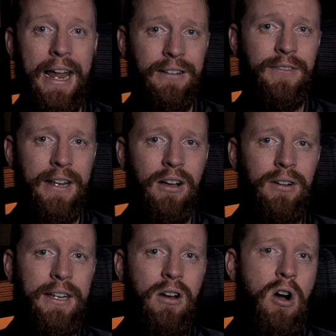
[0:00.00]
and
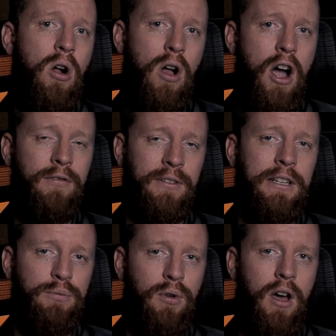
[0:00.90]
Fidelity all offer
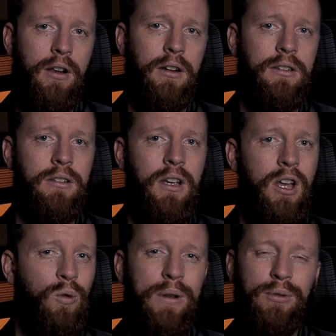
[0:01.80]
these products.
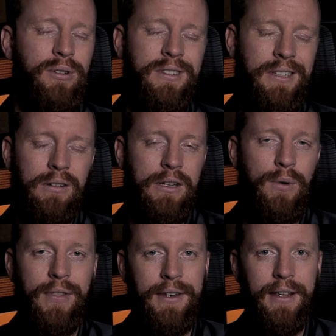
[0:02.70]
Webull is the only
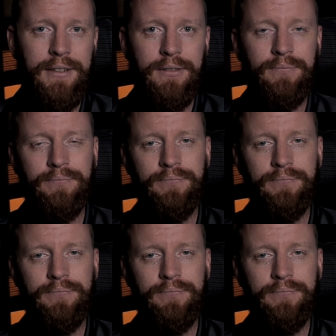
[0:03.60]
one that doesn't.